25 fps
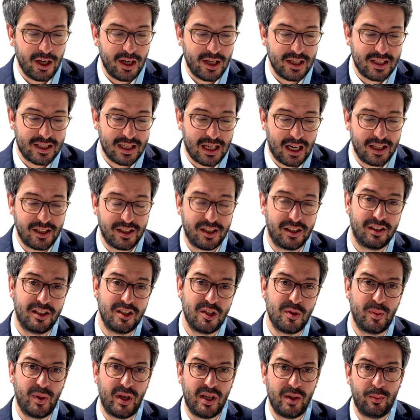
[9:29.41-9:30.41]
citing
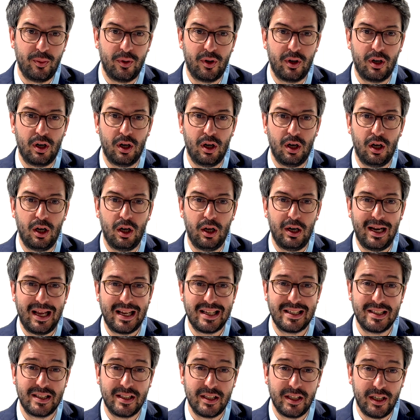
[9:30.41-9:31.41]
this paper uh,
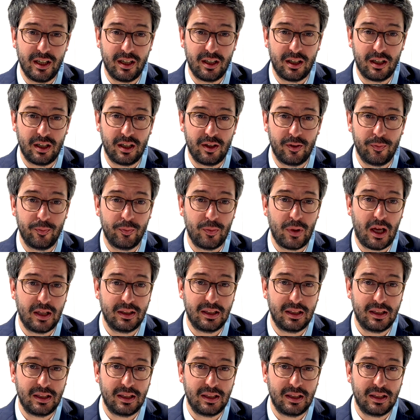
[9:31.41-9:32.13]
last year uh,